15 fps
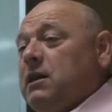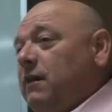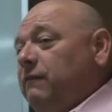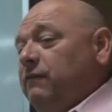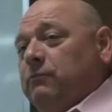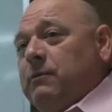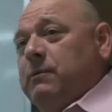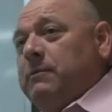
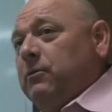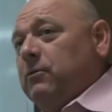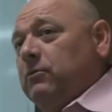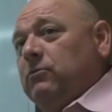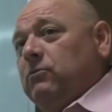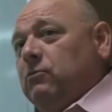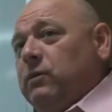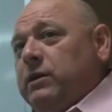Not from
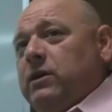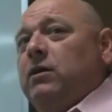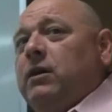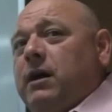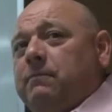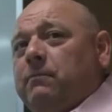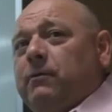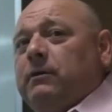rumor. We
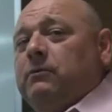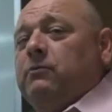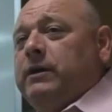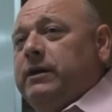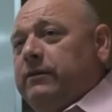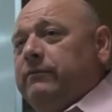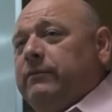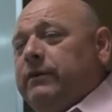don't operate.
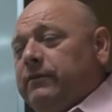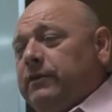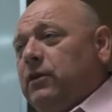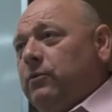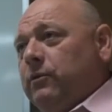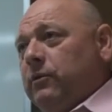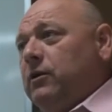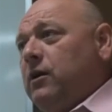We even
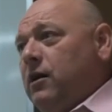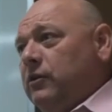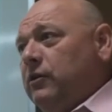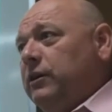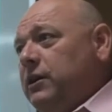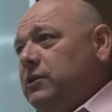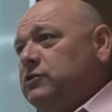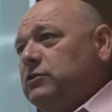though we're
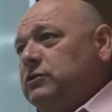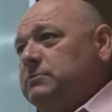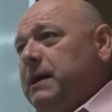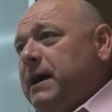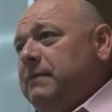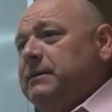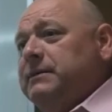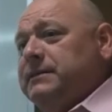Congregationalist
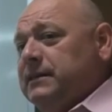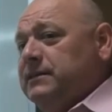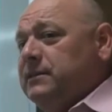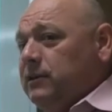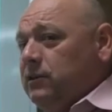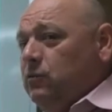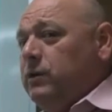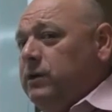Baptists, that's
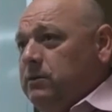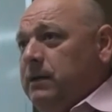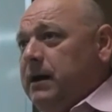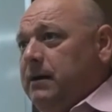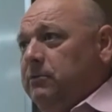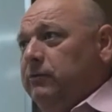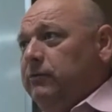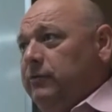not the way the
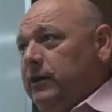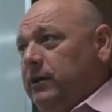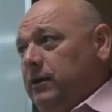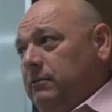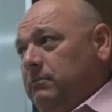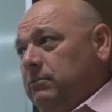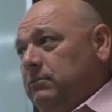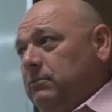Bible is set
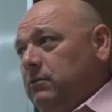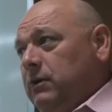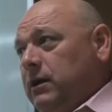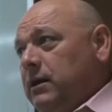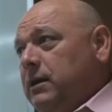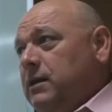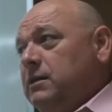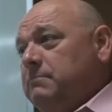up.
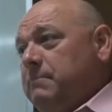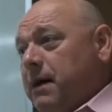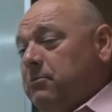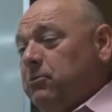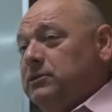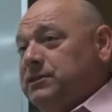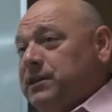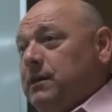Okay, the
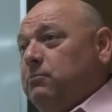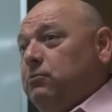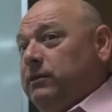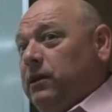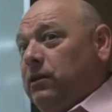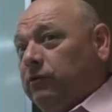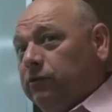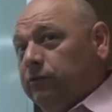Bible is set up
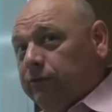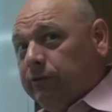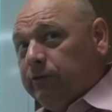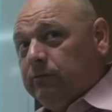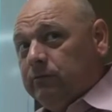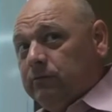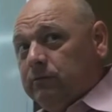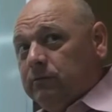with elders.
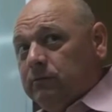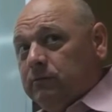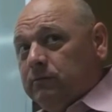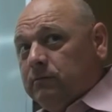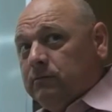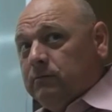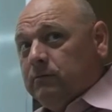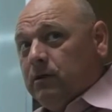
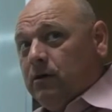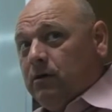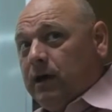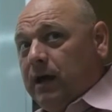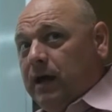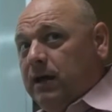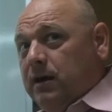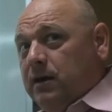
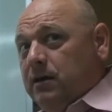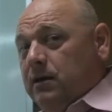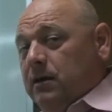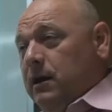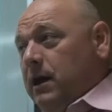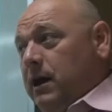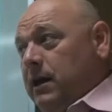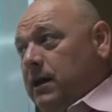Okay,
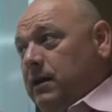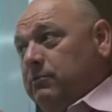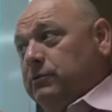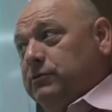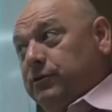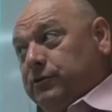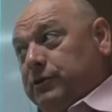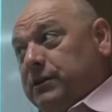and
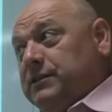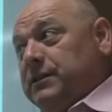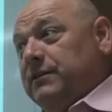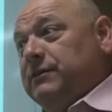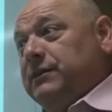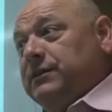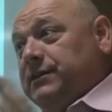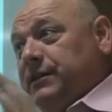Hebrews 13,
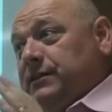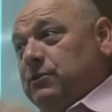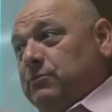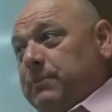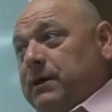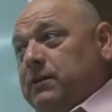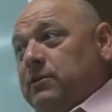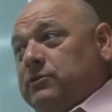17 says,
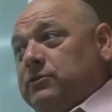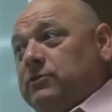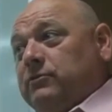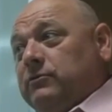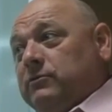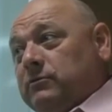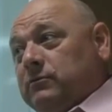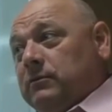Obey those
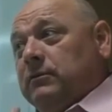who